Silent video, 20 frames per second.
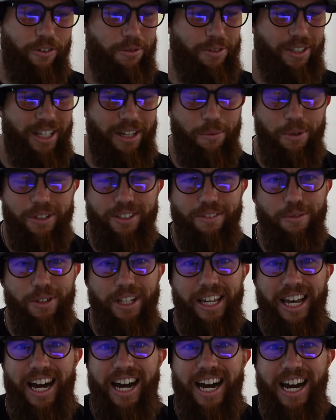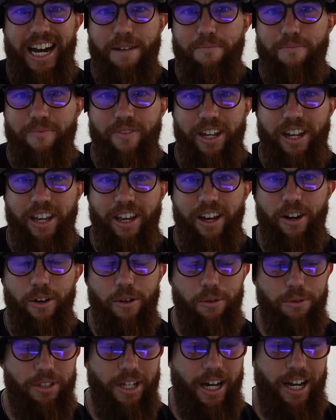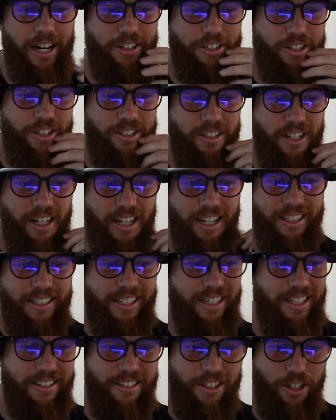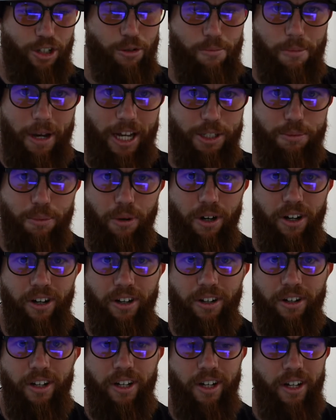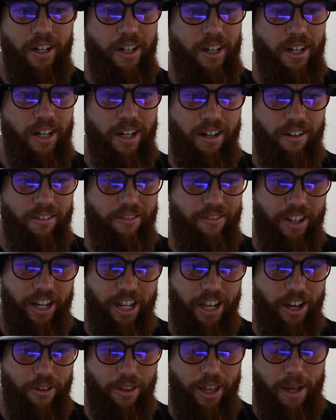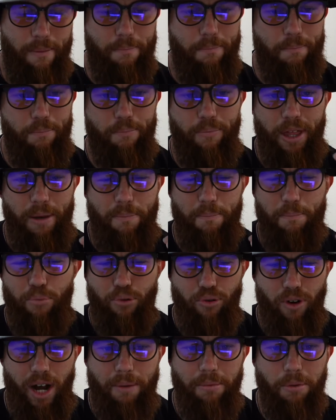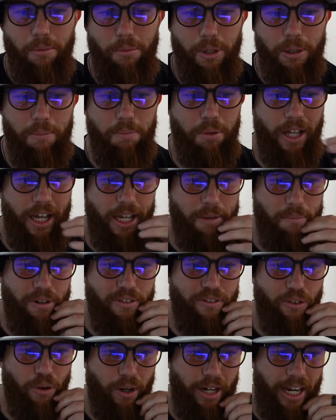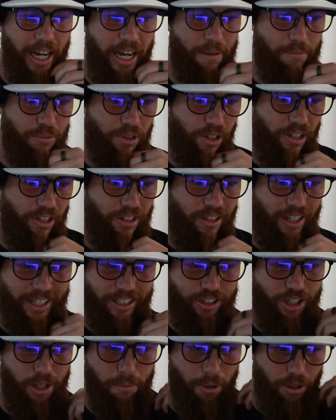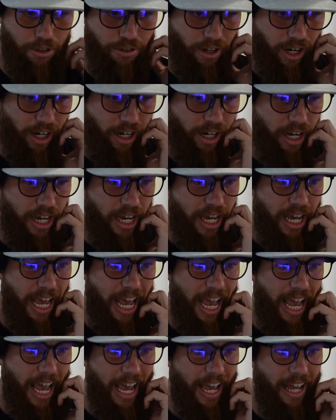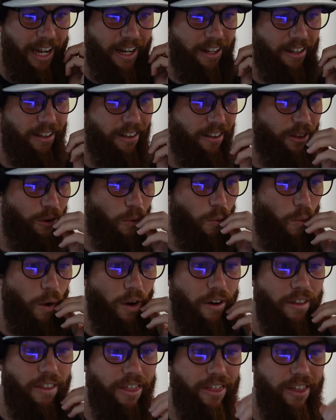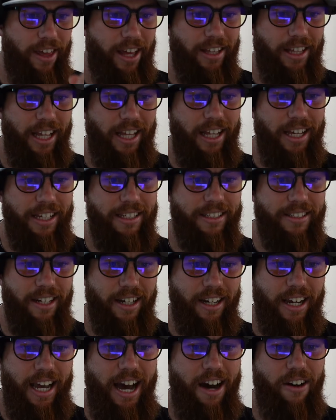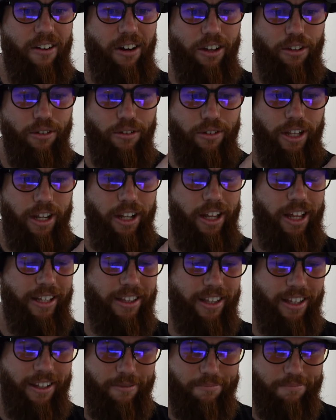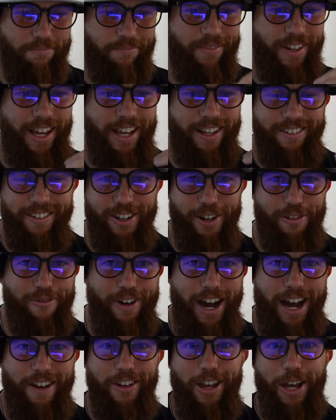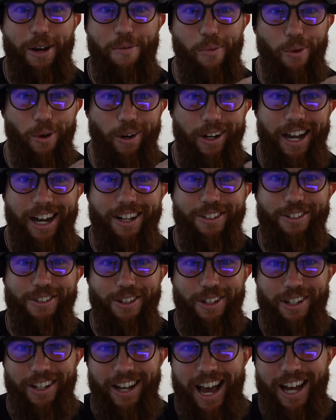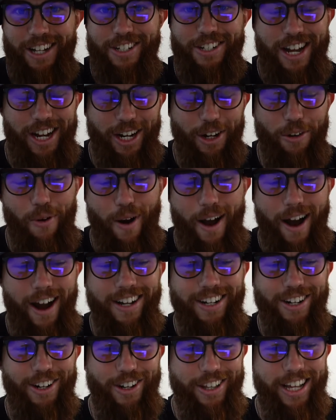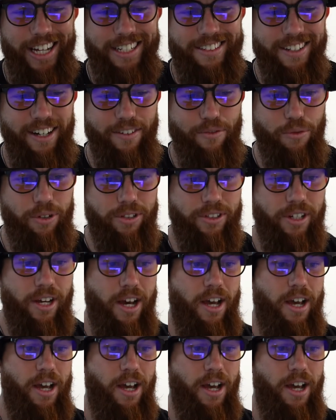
was it wasn't really a hype video it was kind of just like a TCU baseball uh, video that they probably played before games on the like jumbotron and the one thing that like stuck out other than like the you know 5 a.m. workouts and the hashtag grind and all that stuff was